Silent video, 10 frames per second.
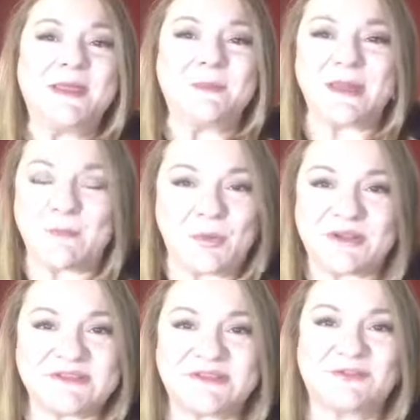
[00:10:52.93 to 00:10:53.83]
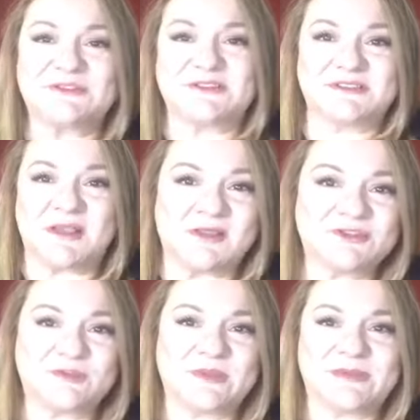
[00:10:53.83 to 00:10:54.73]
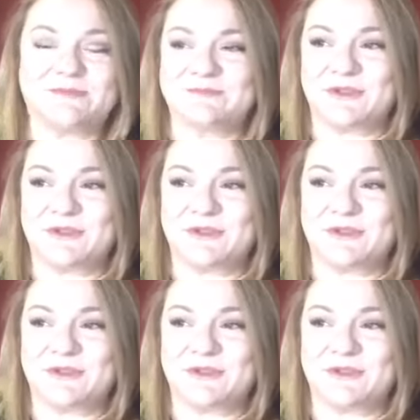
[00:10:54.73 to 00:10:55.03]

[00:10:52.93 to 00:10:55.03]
But our bodies are not designed to be,